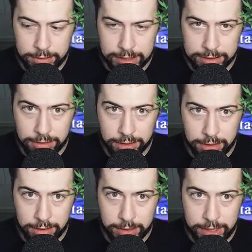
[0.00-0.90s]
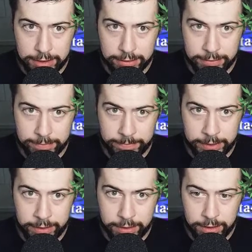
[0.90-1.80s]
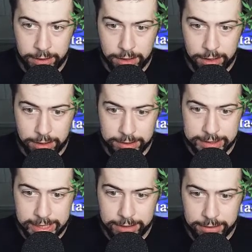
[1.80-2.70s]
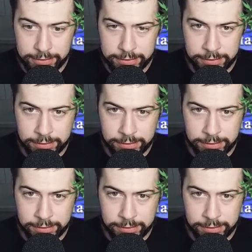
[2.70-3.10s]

that's looking all right. Heartless Act.